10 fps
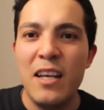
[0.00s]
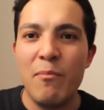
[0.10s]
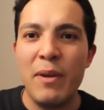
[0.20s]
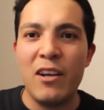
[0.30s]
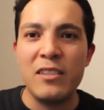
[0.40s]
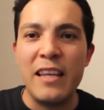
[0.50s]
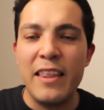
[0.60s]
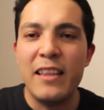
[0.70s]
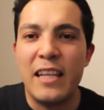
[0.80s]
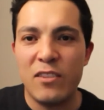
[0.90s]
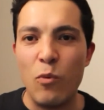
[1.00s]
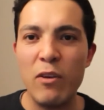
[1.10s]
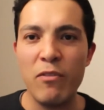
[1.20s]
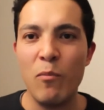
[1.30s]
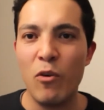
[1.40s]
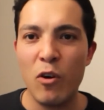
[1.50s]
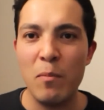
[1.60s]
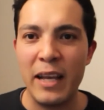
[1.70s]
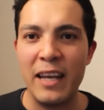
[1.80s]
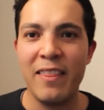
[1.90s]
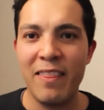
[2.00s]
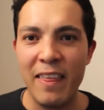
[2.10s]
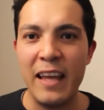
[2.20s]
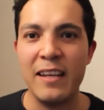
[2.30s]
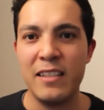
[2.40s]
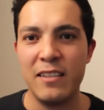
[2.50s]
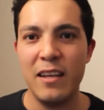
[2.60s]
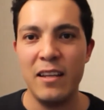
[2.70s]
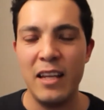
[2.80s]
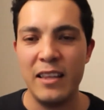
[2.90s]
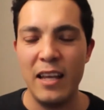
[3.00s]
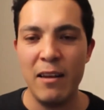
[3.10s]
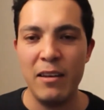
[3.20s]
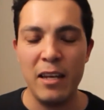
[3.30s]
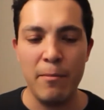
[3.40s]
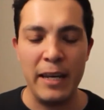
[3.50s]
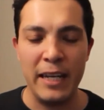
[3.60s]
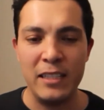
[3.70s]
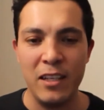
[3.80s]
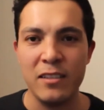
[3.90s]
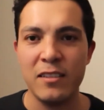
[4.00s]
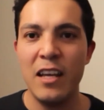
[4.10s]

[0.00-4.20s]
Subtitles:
Because I think that's one of the more complicated things that anybody can do.